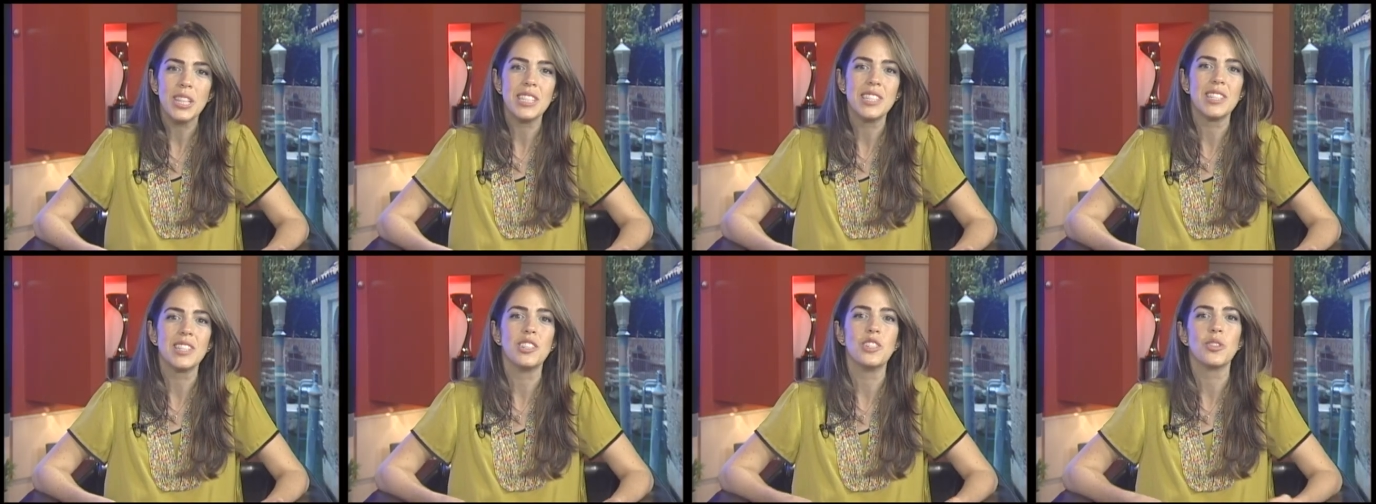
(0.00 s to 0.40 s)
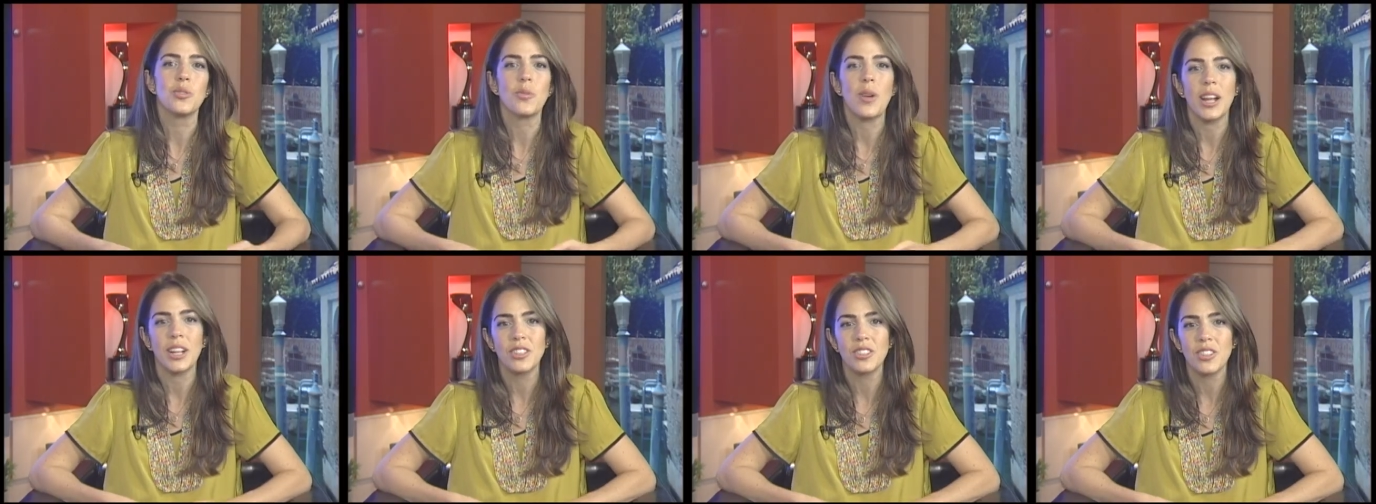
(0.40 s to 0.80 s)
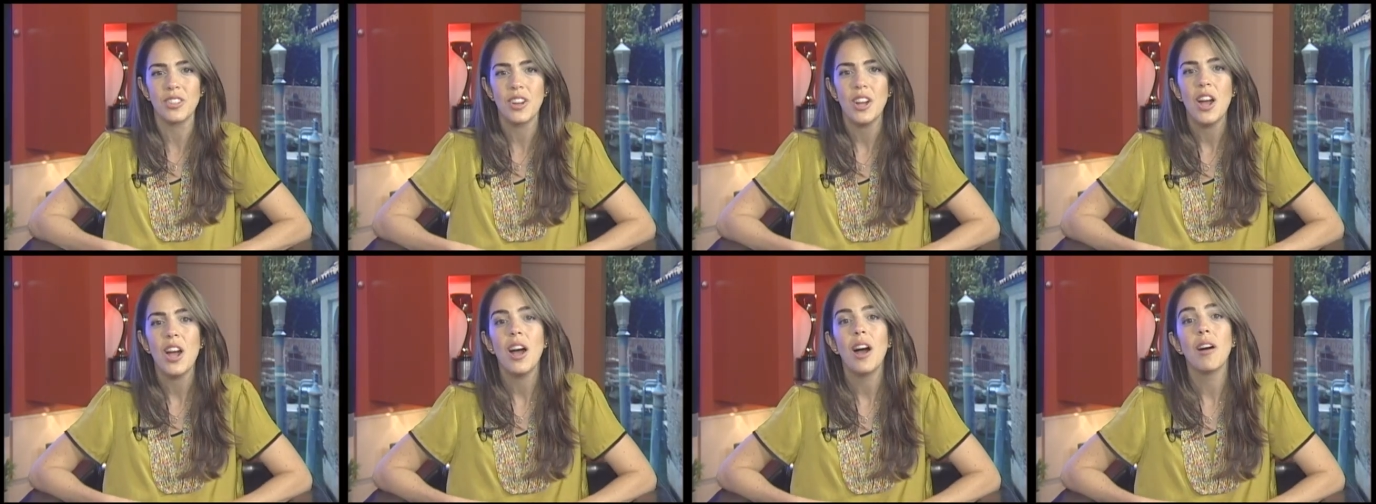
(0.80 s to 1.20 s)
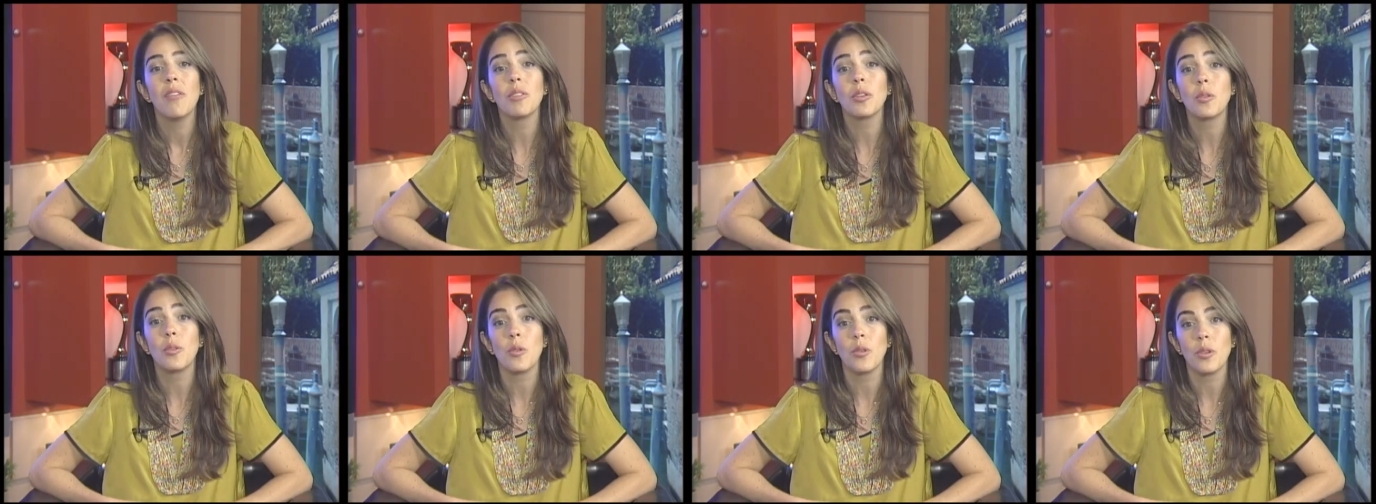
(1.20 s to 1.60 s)
He's the director of
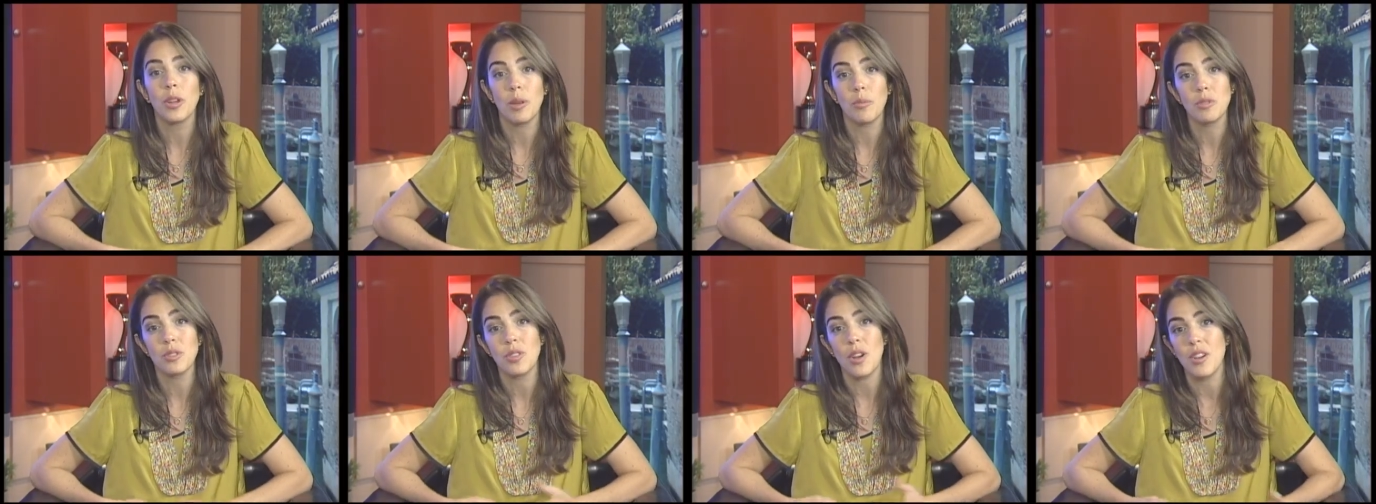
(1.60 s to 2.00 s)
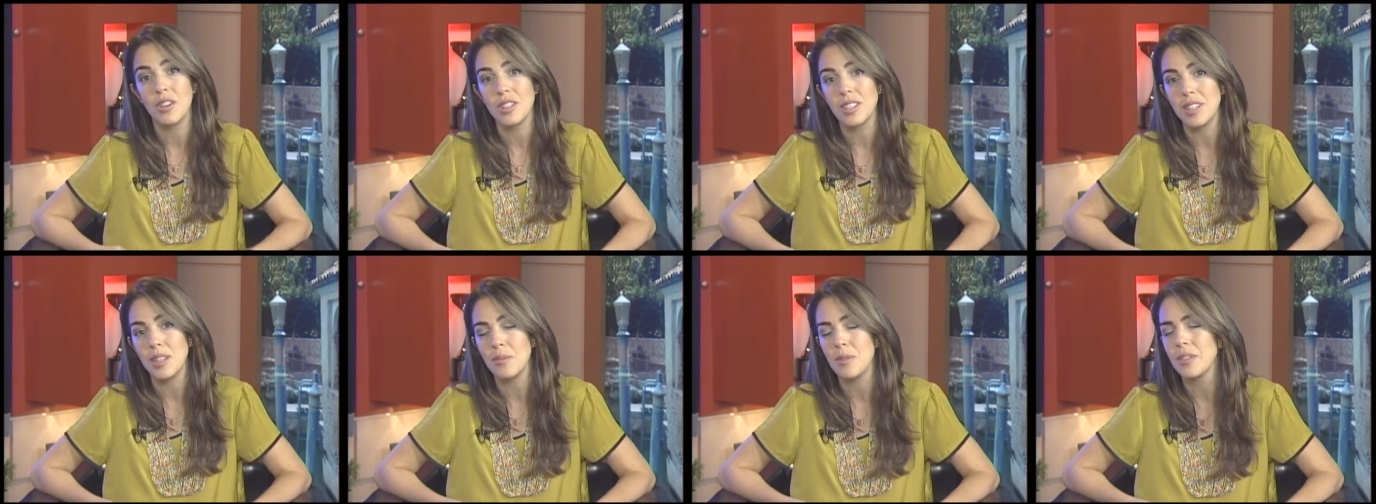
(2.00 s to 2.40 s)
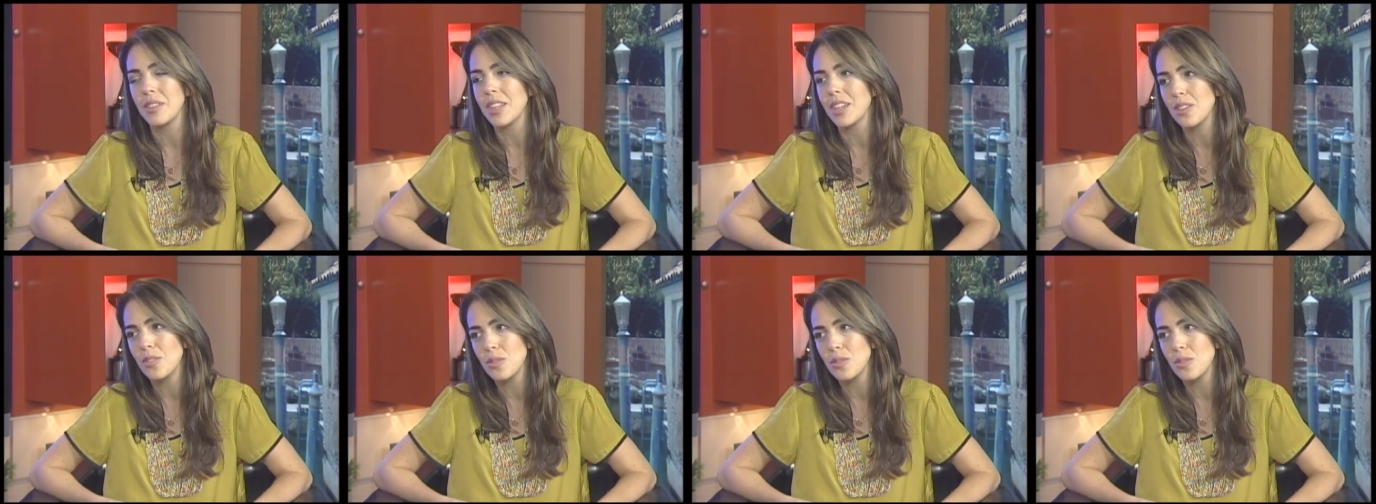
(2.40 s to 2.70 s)
the Coral Gables Art Cinema. Thank